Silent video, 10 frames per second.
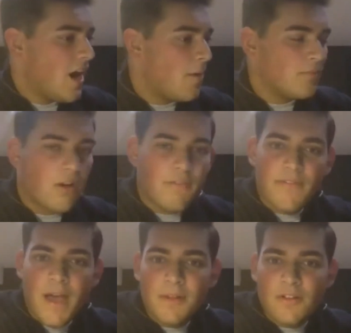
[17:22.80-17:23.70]
No
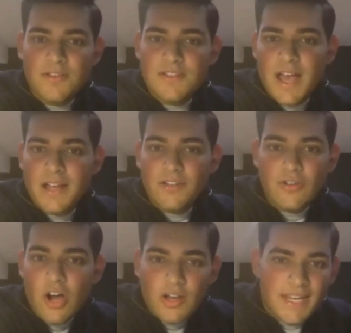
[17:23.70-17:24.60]
family contact. You
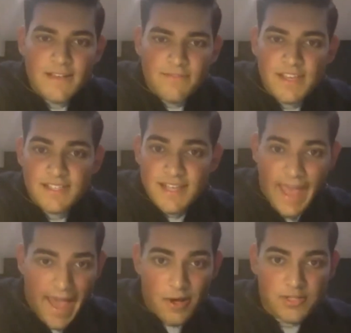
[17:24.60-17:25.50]
can't leave this
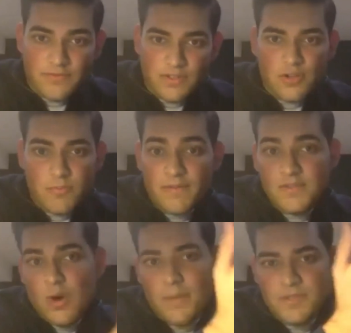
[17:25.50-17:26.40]
house for 2
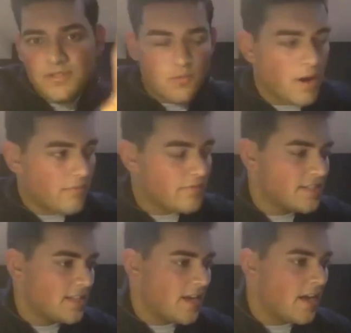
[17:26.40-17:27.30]
months or up to 2
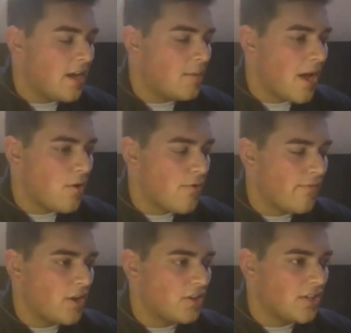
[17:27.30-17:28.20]
months, however
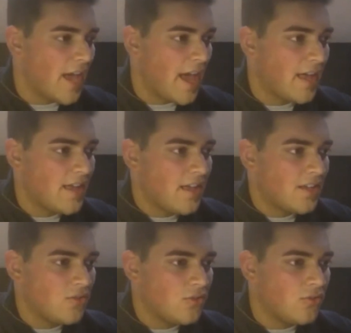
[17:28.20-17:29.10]
far you get.
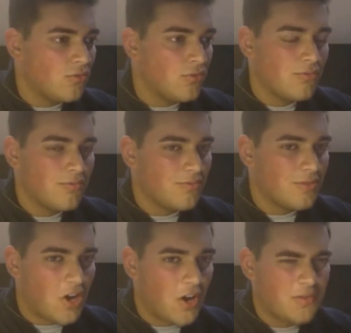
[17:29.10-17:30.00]
You
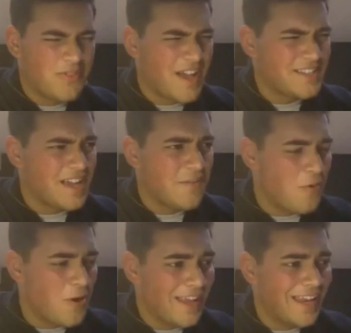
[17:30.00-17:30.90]
can't, without sounding
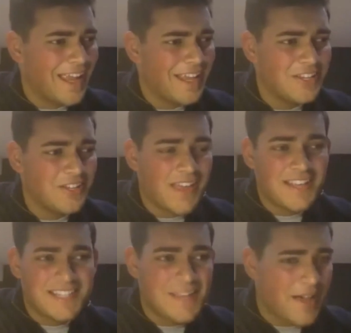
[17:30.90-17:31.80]
weird, they
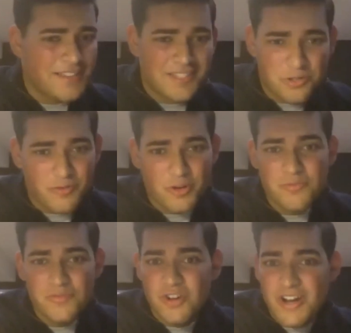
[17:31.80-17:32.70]
sleep outside your
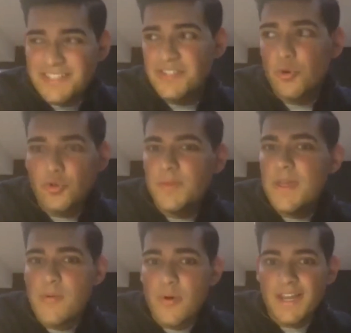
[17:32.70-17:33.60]
rooms. You're not allowed to talk to
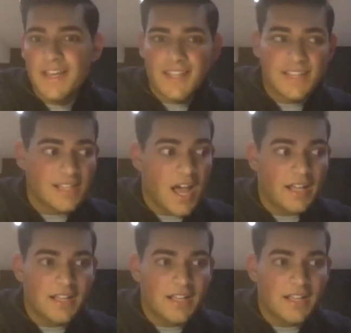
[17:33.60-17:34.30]
people unless there's like